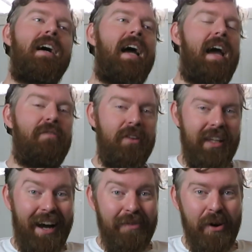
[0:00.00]

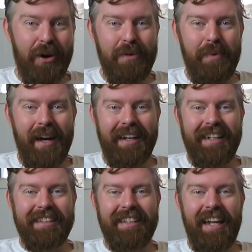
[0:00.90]
everything I've heard about it
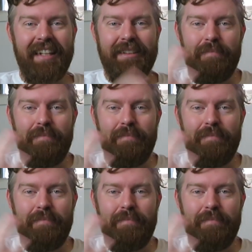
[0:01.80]
is that it's